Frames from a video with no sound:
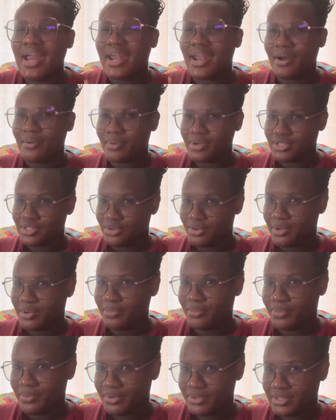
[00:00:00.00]
That was how it
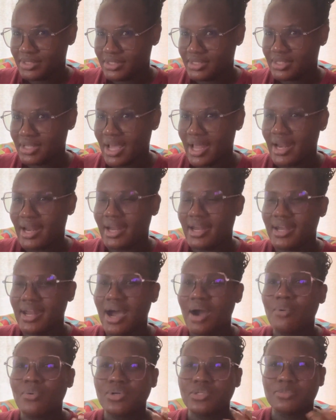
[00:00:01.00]
was. And
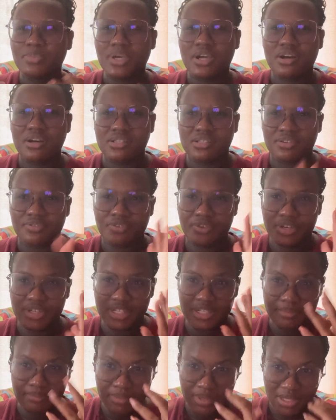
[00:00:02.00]
that was because of her
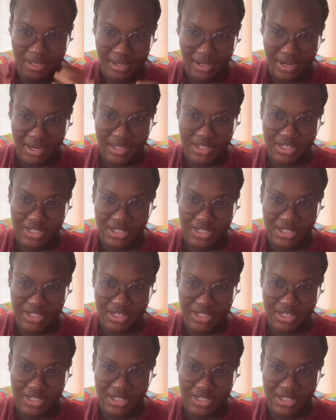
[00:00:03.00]
demeanor that